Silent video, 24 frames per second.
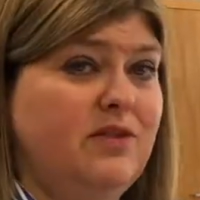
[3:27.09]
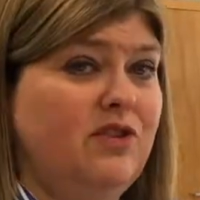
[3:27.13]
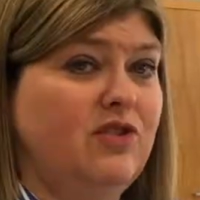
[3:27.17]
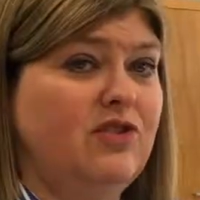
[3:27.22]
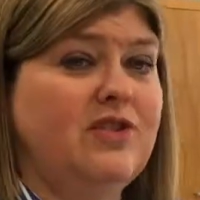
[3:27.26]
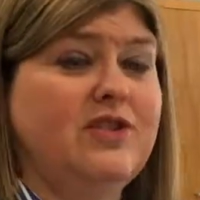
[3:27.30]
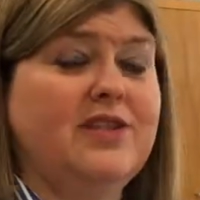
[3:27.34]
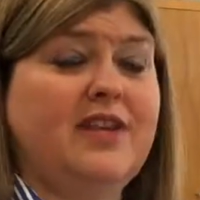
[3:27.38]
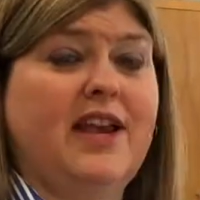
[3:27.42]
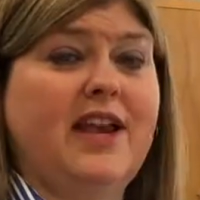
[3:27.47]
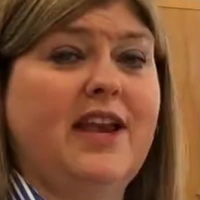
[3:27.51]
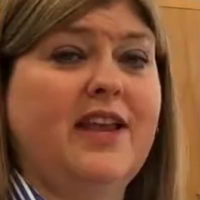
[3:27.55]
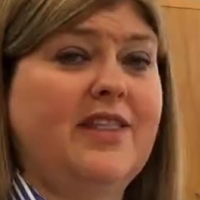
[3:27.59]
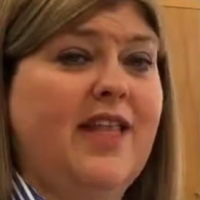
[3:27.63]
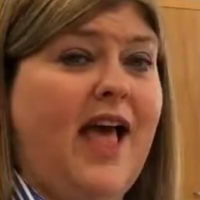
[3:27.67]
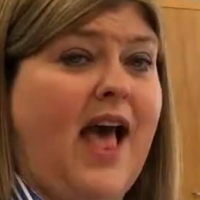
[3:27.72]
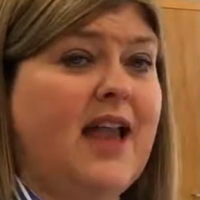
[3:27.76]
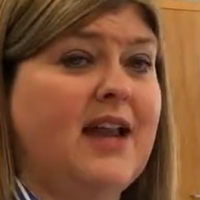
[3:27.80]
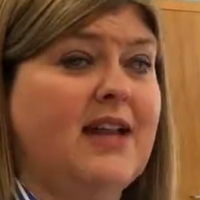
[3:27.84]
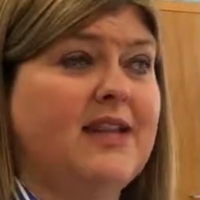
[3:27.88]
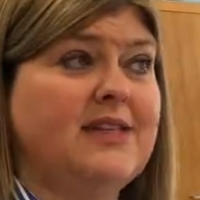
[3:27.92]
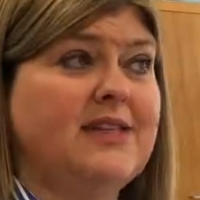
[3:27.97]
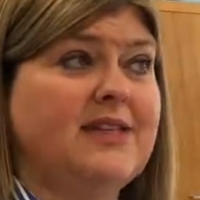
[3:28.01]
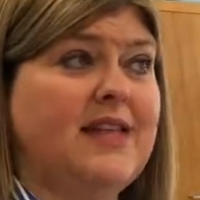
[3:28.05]
You're studying
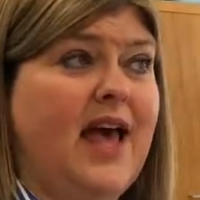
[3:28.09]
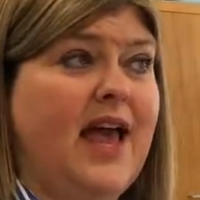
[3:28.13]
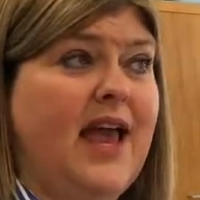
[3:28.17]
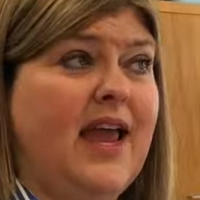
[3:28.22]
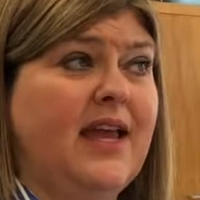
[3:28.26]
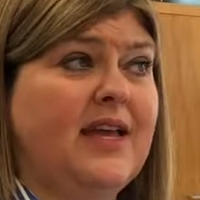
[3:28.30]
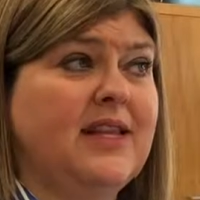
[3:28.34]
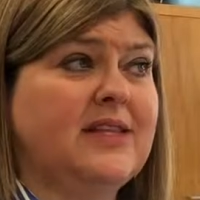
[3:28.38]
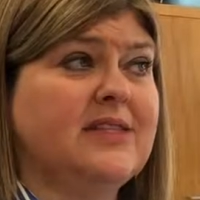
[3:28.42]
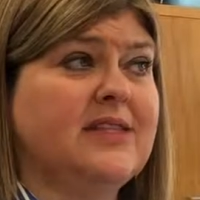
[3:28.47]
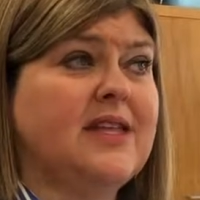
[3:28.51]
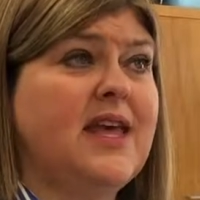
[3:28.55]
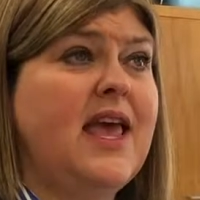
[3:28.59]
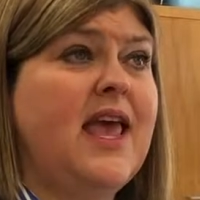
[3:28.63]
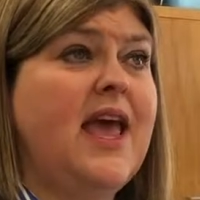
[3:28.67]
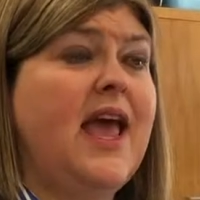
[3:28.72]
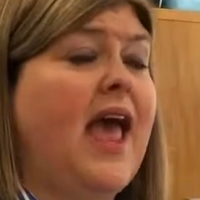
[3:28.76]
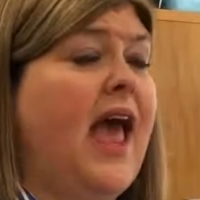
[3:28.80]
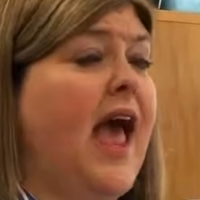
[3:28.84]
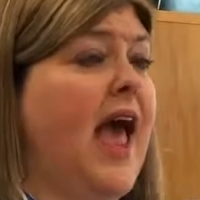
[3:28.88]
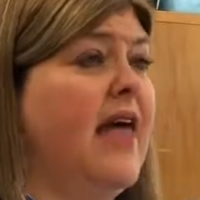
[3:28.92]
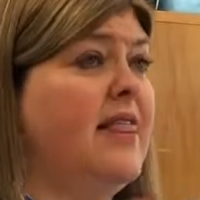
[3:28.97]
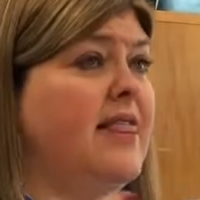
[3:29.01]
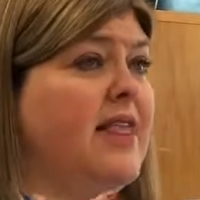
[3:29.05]
that in science,
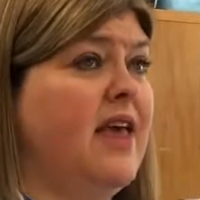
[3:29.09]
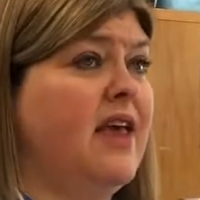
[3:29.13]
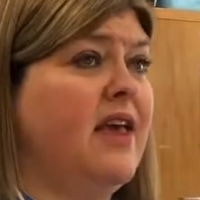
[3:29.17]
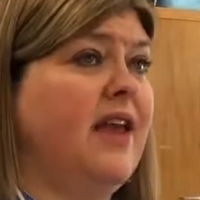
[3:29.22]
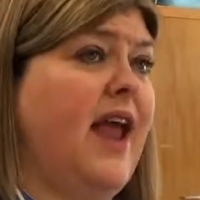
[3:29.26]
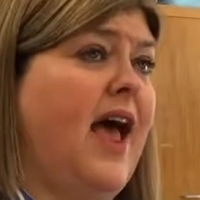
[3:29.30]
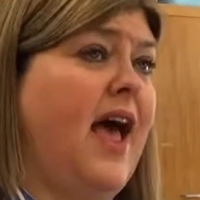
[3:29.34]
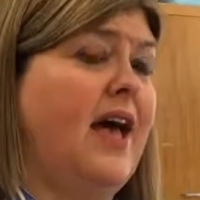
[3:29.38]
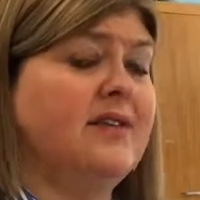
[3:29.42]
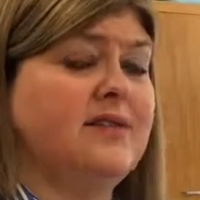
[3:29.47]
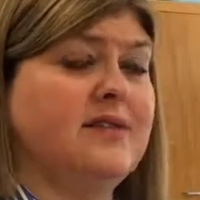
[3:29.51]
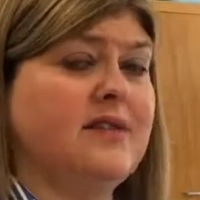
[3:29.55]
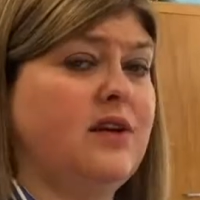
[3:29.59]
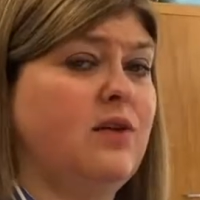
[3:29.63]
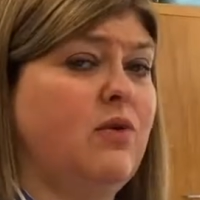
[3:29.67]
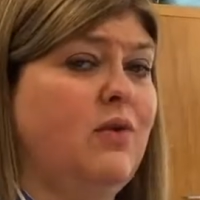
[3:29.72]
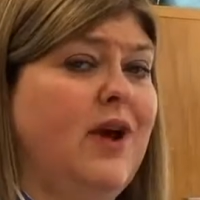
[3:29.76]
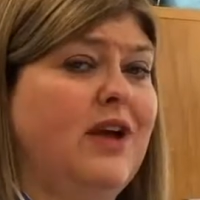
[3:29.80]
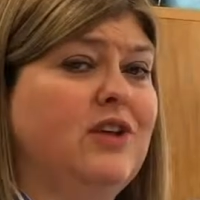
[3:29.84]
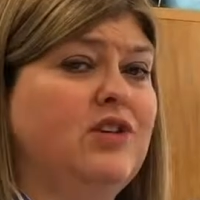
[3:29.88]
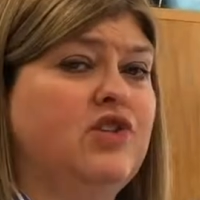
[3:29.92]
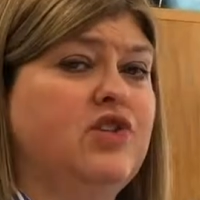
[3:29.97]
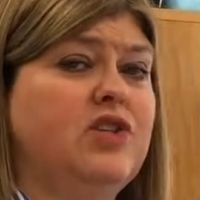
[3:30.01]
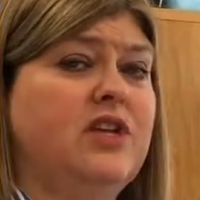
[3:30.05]
and they could ask the
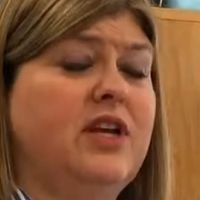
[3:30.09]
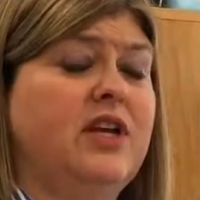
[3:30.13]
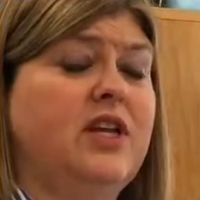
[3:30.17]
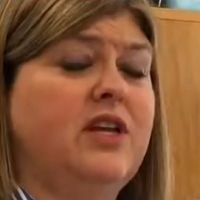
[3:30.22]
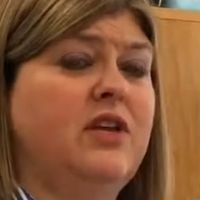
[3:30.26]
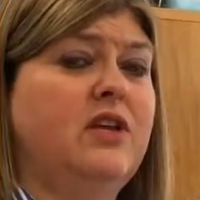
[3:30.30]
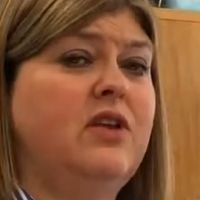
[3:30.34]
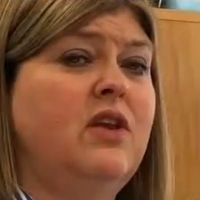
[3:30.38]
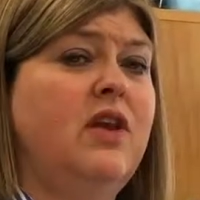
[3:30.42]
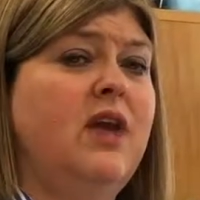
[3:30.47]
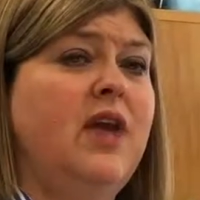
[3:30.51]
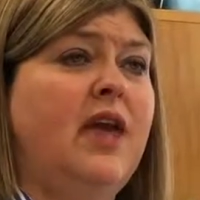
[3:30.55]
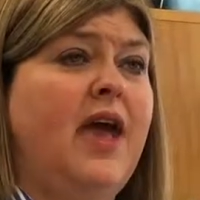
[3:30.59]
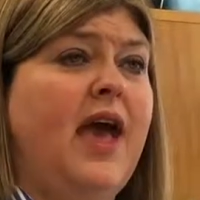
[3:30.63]
question,